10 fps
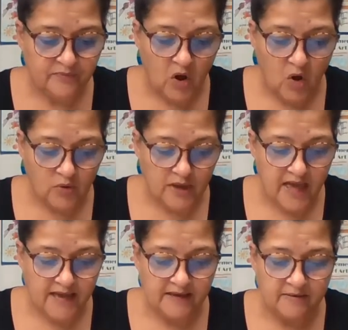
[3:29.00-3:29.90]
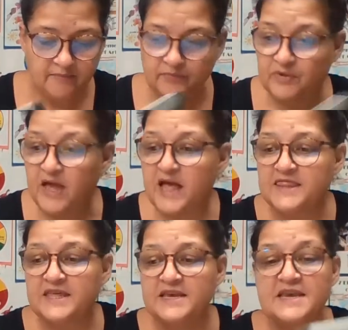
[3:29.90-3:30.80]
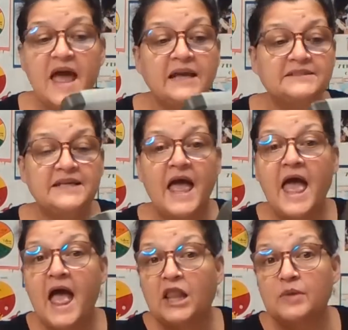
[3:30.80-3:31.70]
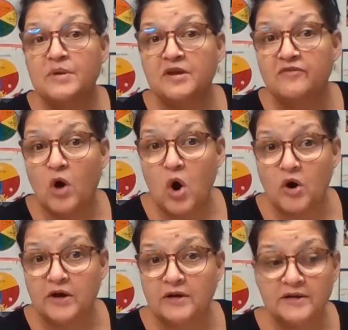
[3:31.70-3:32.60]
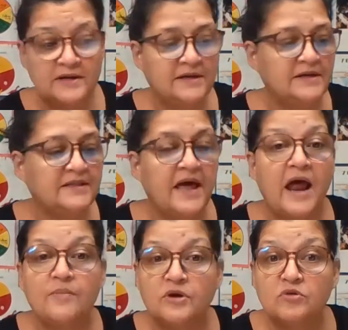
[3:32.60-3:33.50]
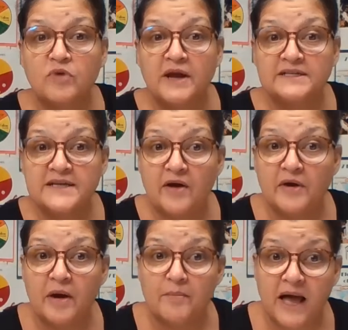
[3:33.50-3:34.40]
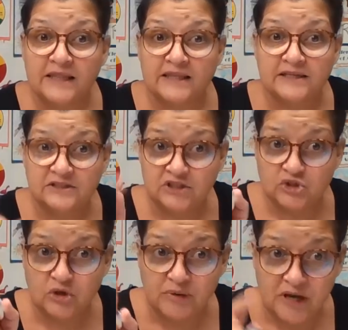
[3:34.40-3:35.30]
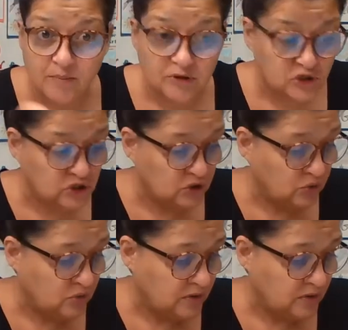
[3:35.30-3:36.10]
Okay. The next element of art that I'm going to write down on my list is going to be number 2.